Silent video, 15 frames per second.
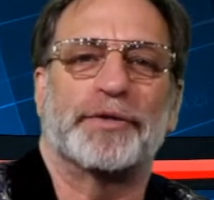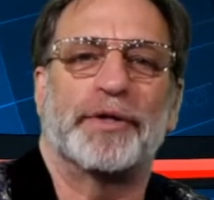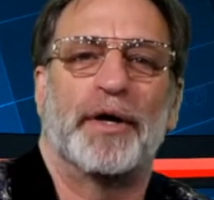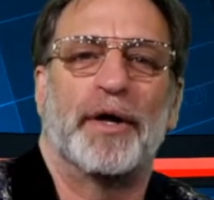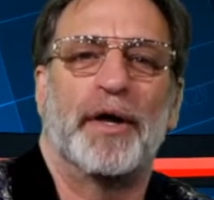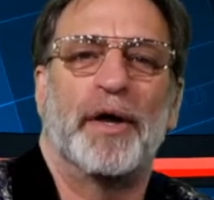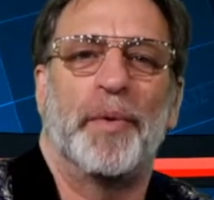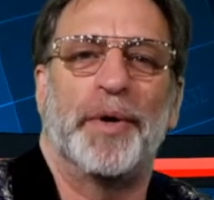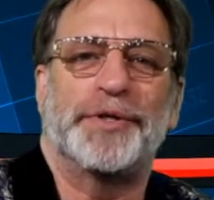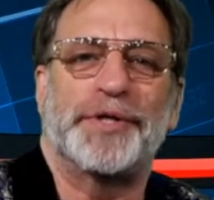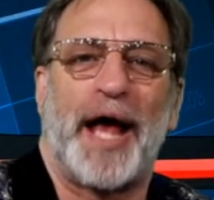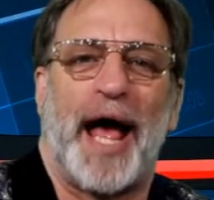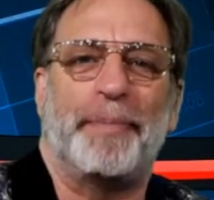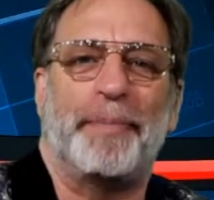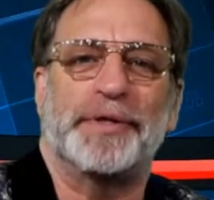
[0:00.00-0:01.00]
which
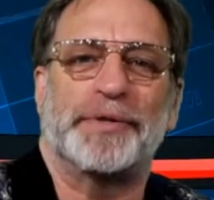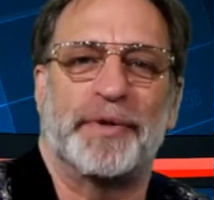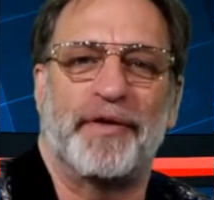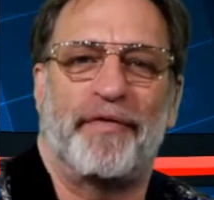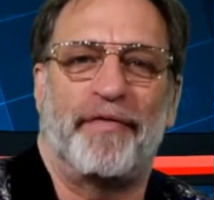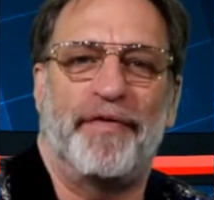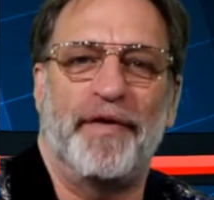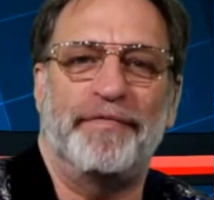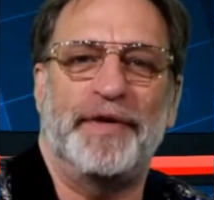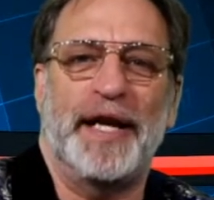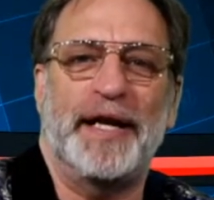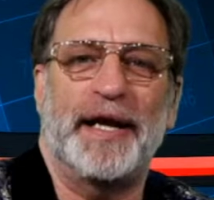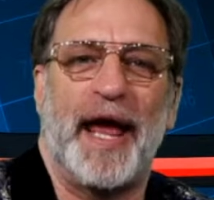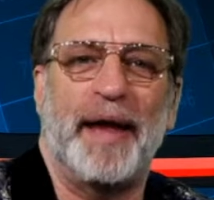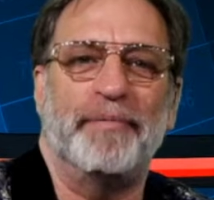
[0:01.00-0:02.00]
happens when the 50-day
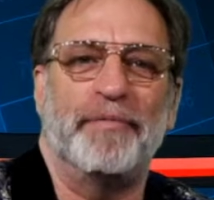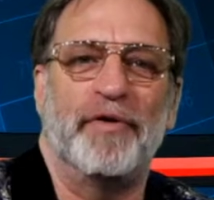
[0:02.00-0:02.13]
moving